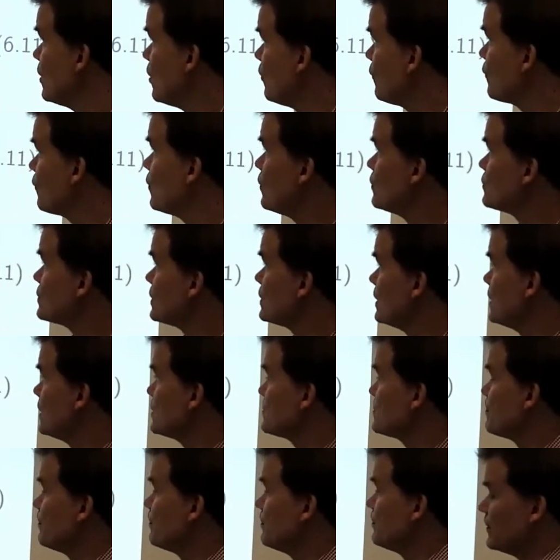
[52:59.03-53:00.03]
Of course, in
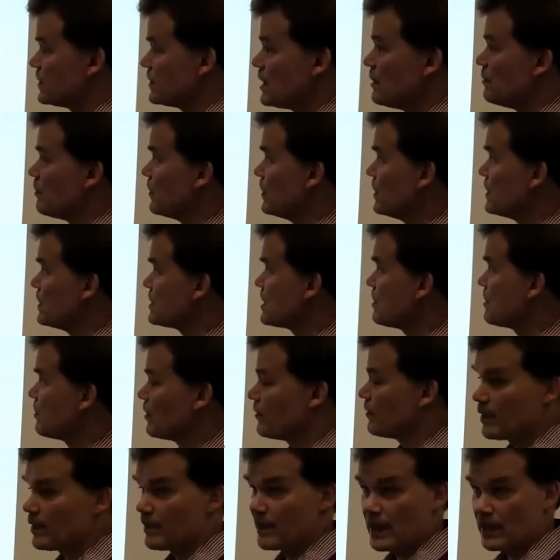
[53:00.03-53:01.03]
this simple
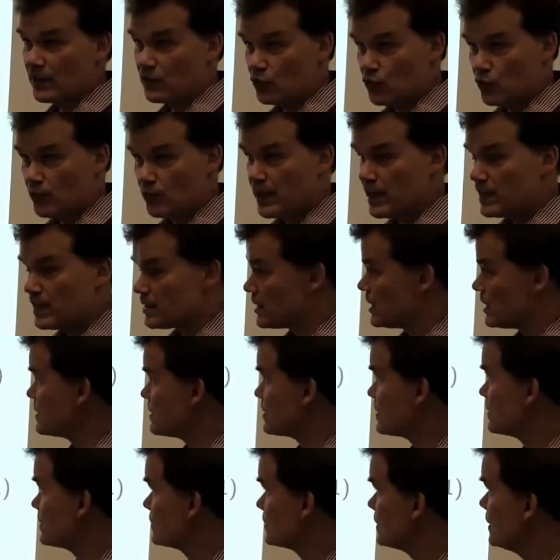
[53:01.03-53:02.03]
example, when we have two base
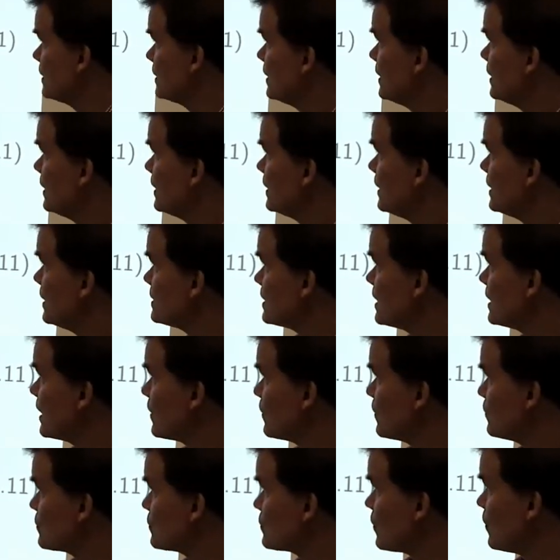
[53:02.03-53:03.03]
stations, this
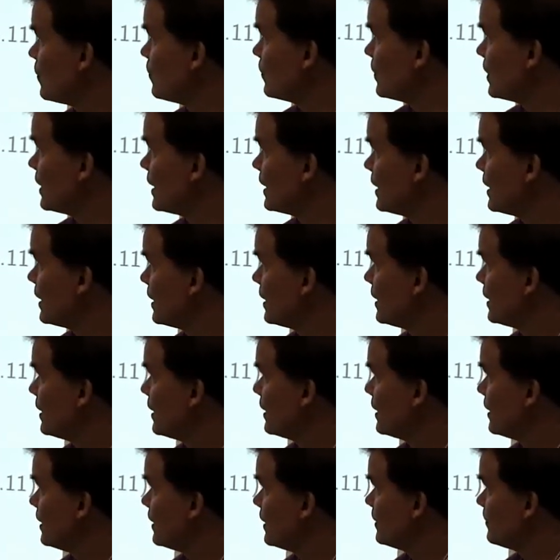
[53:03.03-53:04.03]
includes only
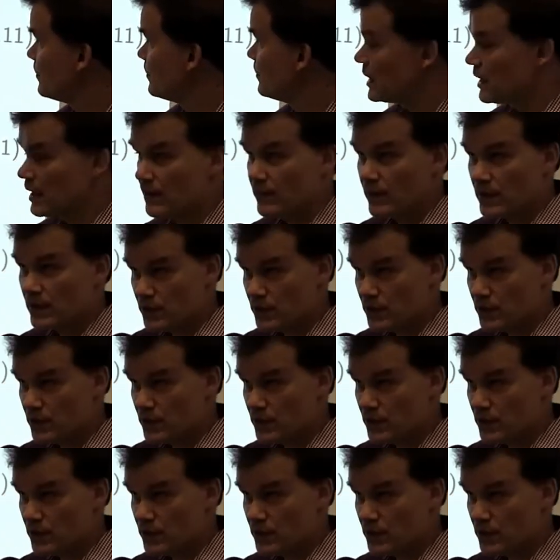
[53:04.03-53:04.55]
B